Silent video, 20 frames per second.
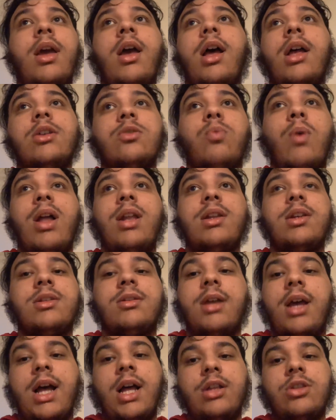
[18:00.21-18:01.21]
as well as
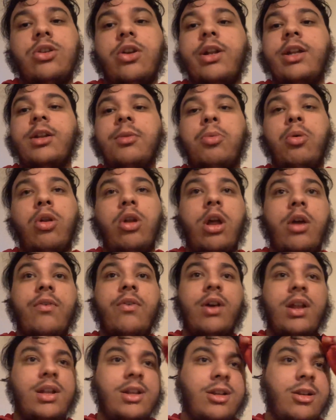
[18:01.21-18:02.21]
turning the ball
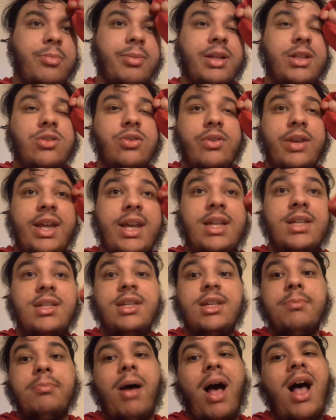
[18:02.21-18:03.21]
over a little bit too
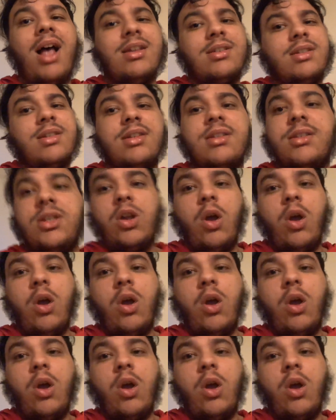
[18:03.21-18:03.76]
easy, passes